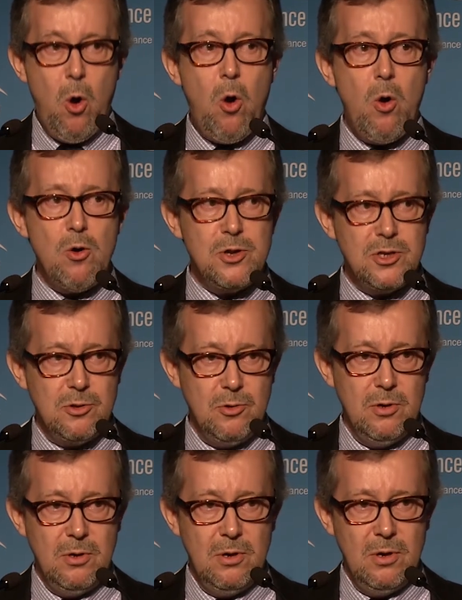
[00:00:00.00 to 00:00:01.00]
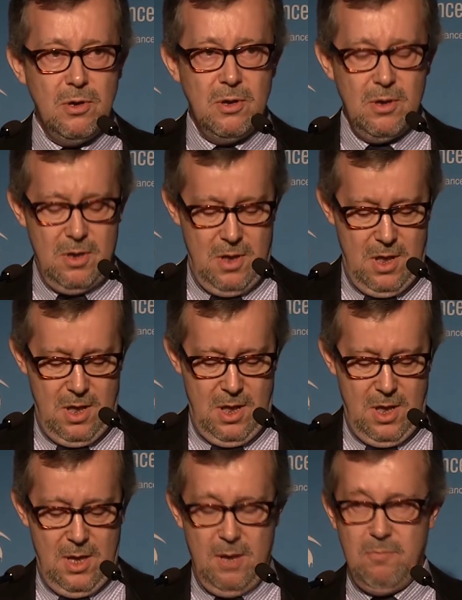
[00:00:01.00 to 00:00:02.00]
also
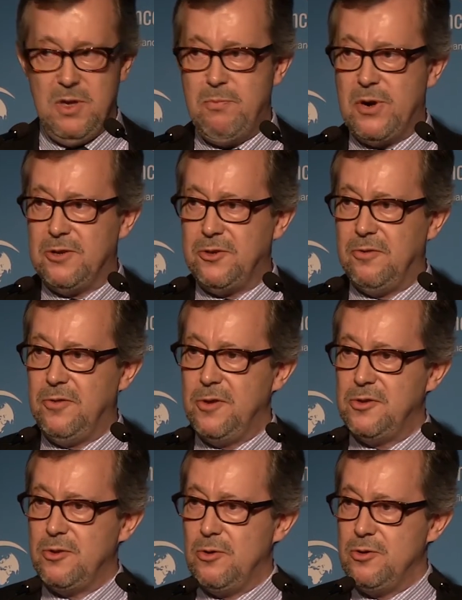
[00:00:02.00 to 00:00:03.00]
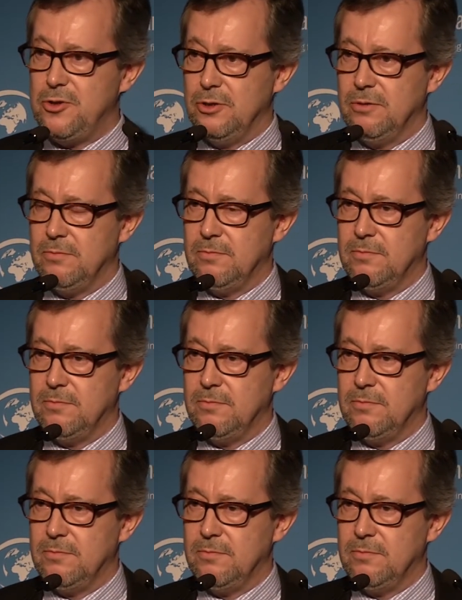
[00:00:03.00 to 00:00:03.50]
be part of the solution.